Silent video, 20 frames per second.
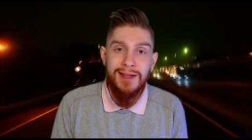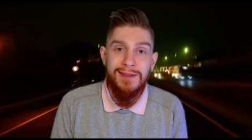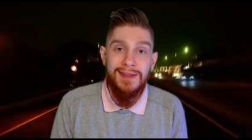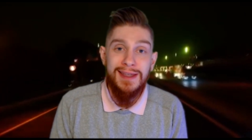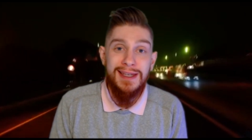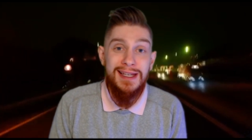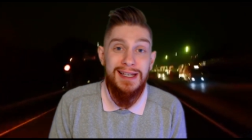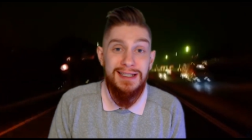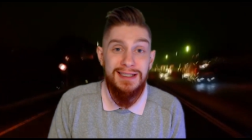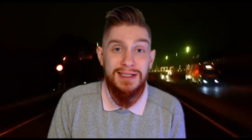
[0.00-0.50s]

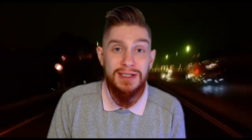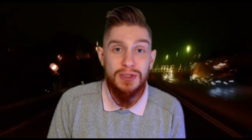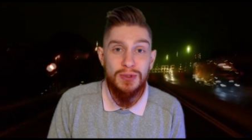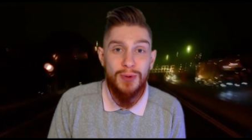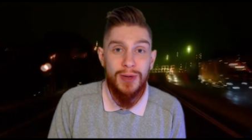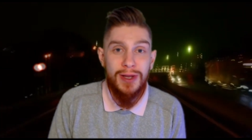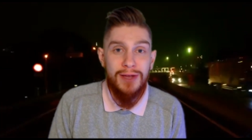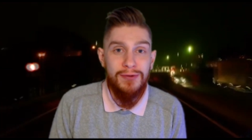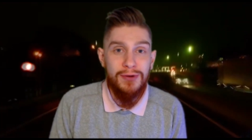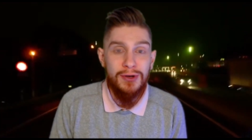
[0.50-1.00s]
The easiest
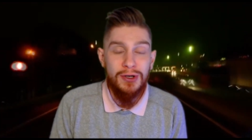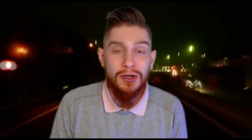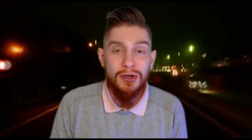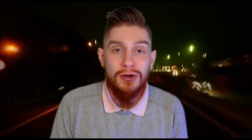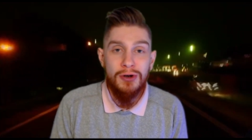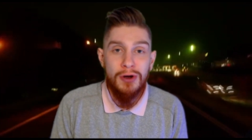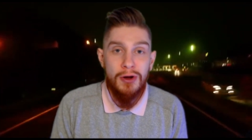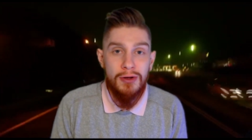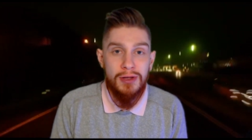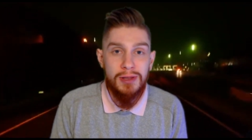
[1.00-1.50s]
way for you to
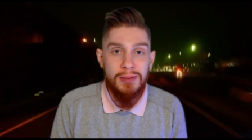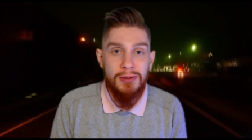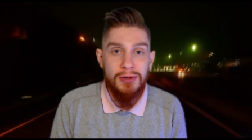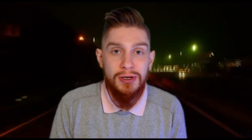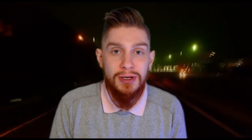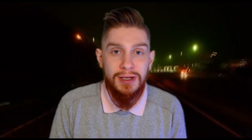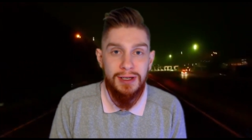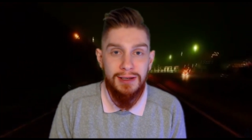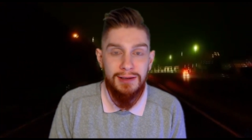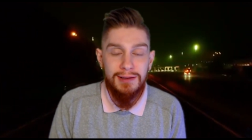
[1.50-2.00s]
grow a
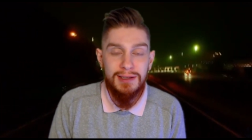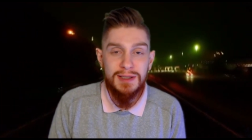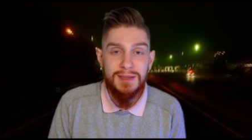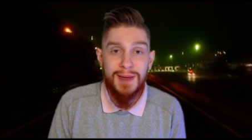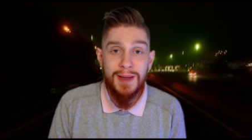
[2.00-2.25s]
community is